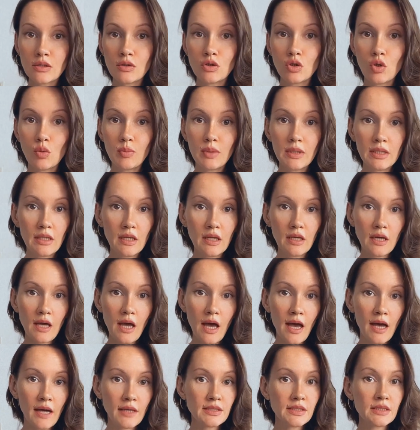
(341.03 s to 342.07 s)
Nobile
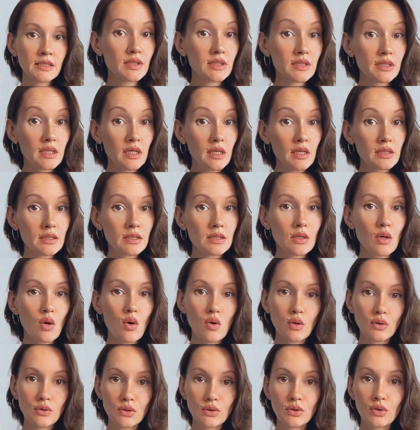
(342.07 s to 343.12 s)
has 6 eau
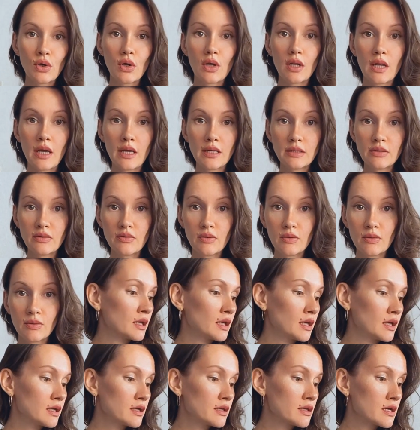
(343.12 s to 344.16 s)
de toilette.
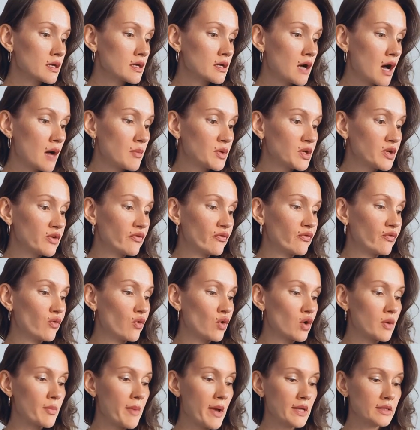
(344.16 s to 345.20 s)
Here they come in a
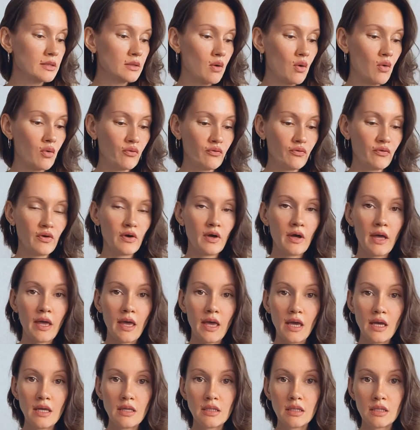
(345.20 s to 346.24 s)
format of
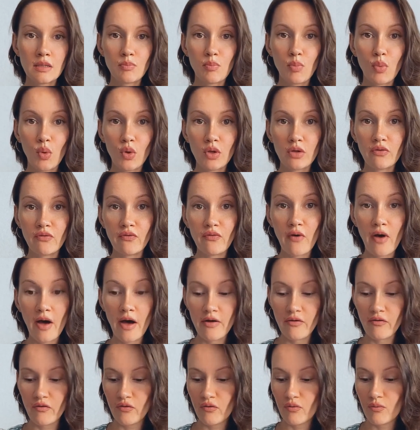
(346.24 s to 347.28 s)

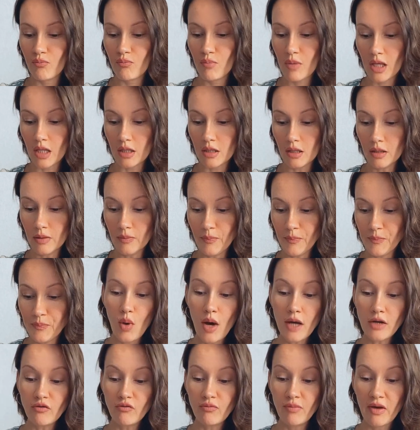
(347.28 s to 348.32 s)
8.5 ml.
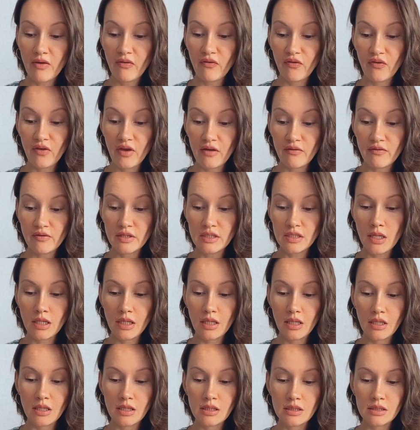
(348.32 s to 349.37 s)
One of my favorites
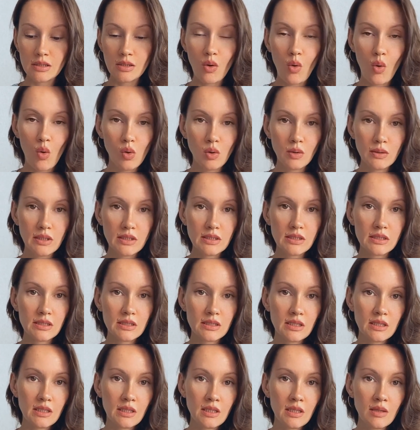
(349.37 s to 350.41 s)
is called
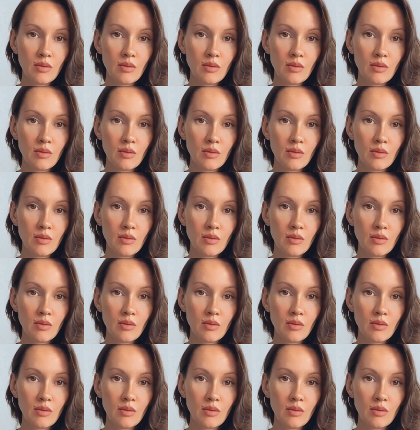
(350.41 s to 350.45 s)
Sea